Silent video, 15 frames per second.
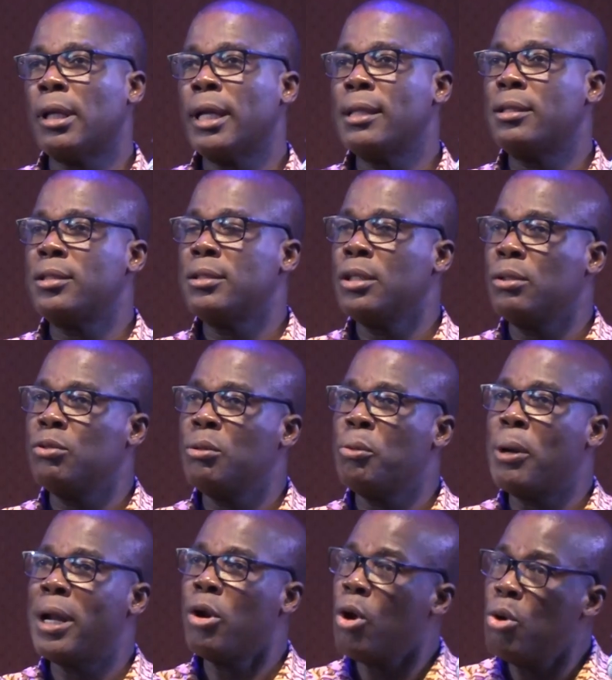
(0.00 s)

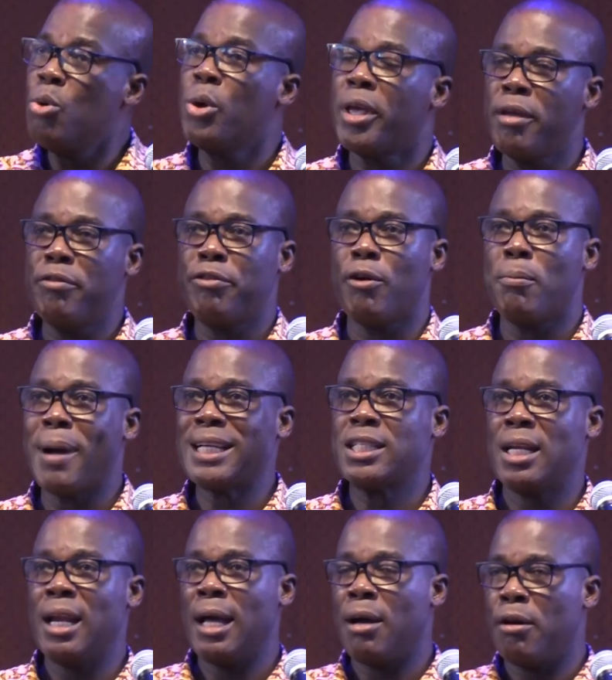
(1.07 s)
you were not looking for
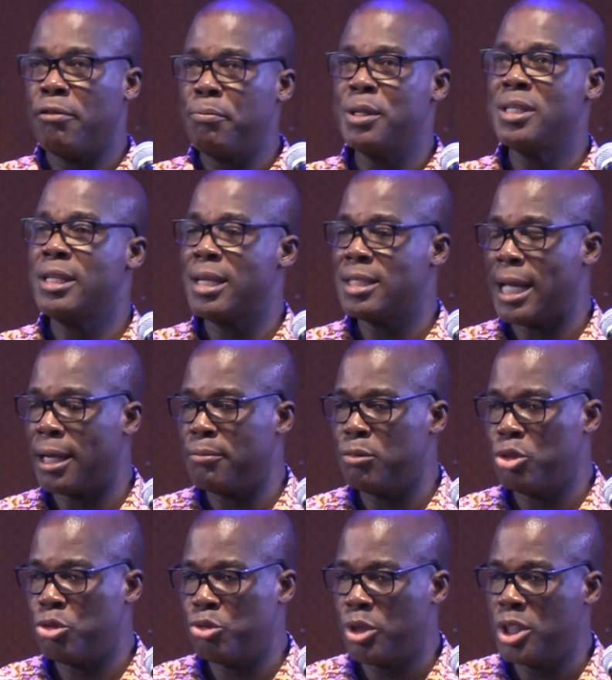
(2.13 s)
Bachelor of Business
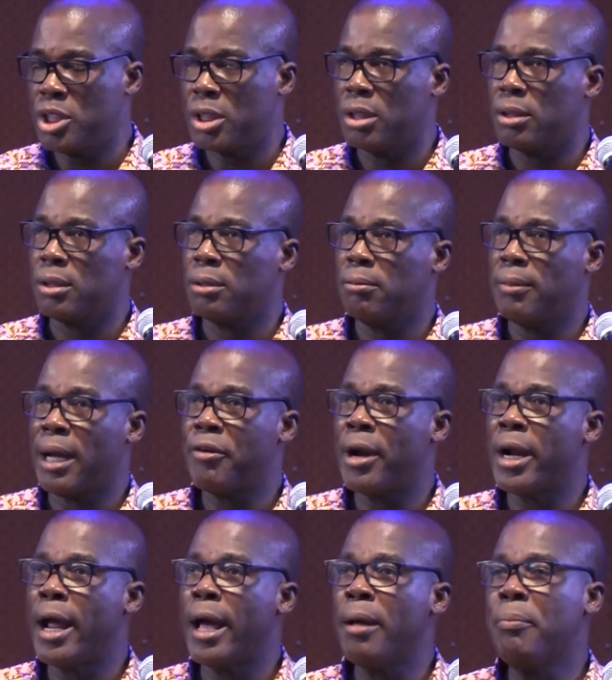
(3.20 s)
Administration, but
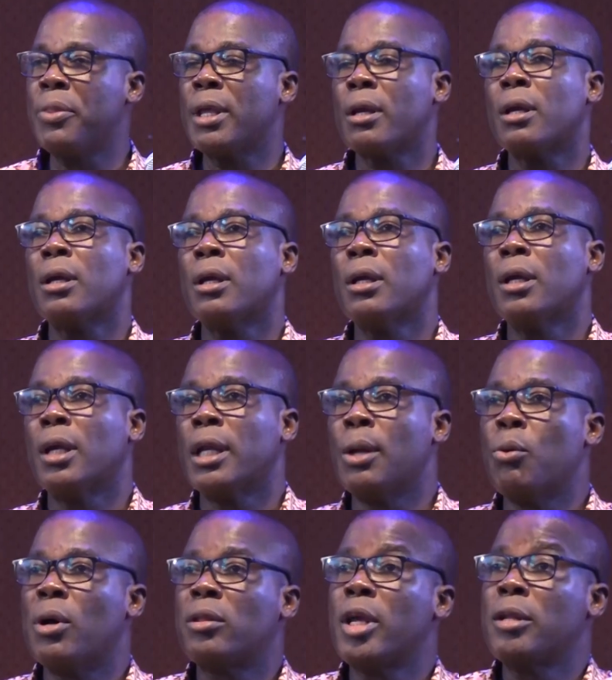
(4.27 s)
rather they
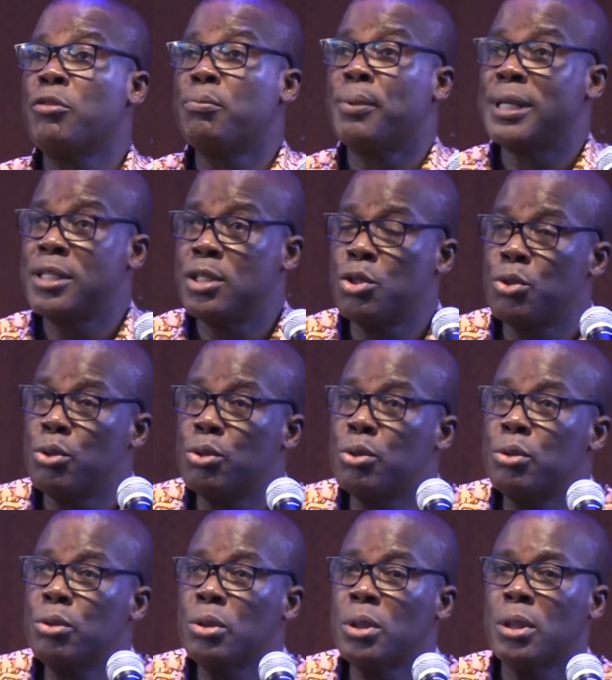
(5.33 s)
wanted to
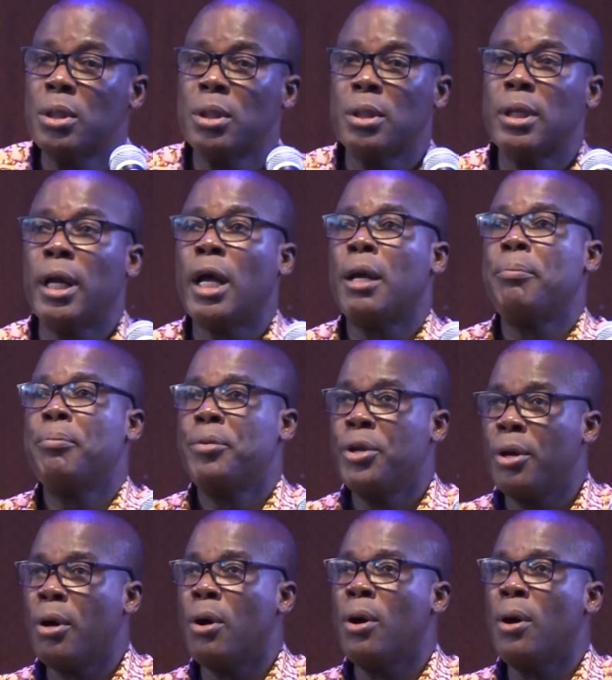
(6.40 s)
pursue a
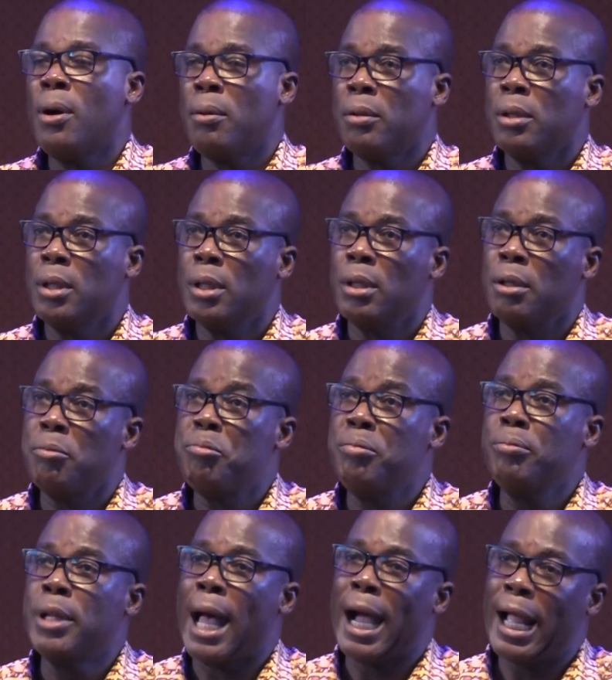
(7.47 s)
pure
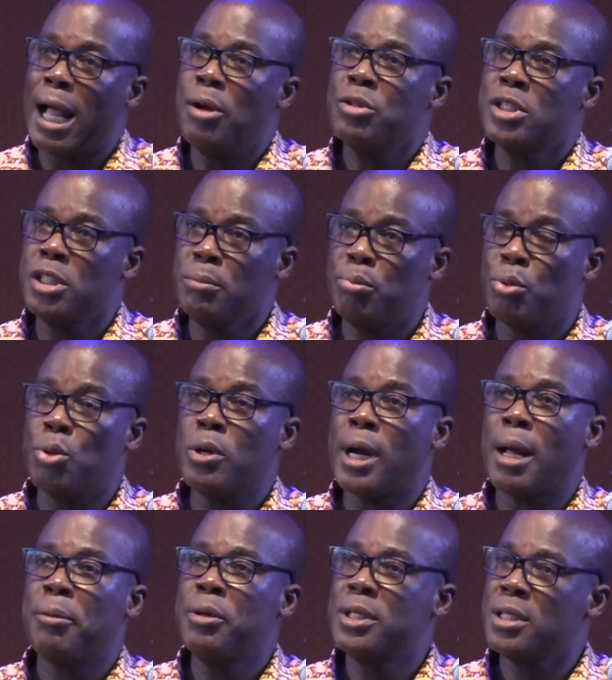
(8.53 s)
accounting program,